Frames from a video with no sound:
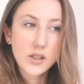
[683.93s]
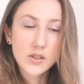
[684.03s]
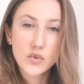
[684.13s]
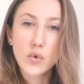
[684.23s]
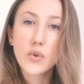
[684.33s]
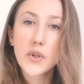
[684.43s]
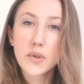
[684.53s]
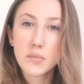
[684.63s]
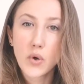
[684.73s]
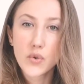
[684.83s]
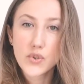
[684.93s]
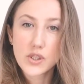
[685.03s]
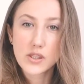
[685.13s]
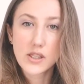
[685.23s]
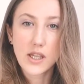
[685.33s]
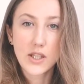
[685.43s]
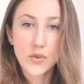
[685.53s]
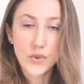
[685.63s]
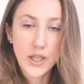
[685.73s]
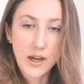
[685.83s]
control your emotions and
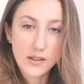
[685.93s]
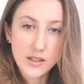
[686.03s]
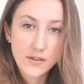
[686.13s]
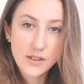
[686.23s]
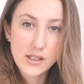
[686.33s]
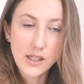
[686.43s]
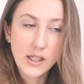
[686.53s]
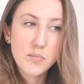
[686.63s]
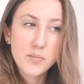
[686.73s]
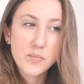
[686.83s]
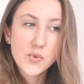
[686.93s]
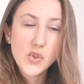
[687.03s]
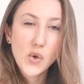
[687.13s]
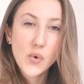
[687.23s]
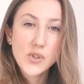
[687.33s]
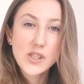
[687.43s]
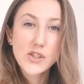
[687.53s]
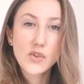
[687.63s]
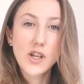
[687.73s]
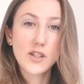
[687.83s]
your reactivity. So
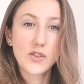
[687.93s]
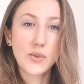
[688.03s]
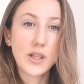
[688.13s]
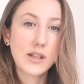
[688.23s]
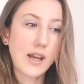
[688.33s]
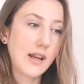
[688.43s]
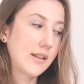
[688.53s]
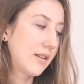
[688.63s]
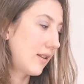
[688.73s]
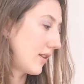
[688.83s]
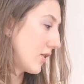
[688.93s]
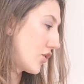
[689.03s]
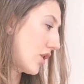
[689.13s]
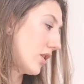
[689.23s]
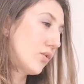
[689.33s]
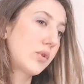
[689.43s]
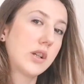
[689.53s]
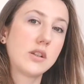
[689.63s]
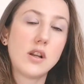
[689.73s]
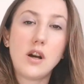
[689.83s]
since you're not doing that, the
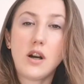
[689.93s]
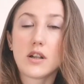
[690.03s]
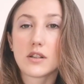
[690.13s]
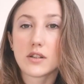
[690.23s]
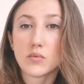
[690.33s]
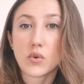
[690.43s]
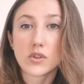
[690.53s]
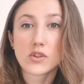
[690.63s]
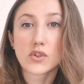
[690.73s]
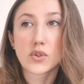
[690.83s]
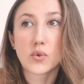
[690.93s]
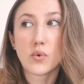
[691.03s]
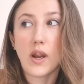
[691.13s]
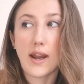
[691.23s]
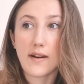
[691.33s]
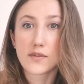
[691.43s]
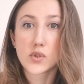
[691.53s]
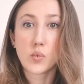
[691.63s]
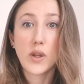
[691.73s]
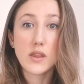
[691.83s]
children are the ones who have
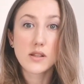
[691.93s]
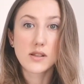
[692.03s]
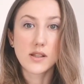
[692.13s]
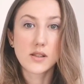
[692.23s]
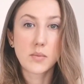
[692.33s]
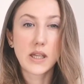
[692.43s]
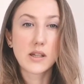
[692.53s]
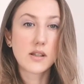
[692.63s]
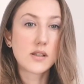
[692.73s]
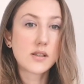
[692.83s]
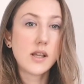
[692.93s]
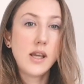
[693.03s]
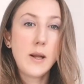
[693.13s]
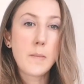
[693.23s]
to witness this, because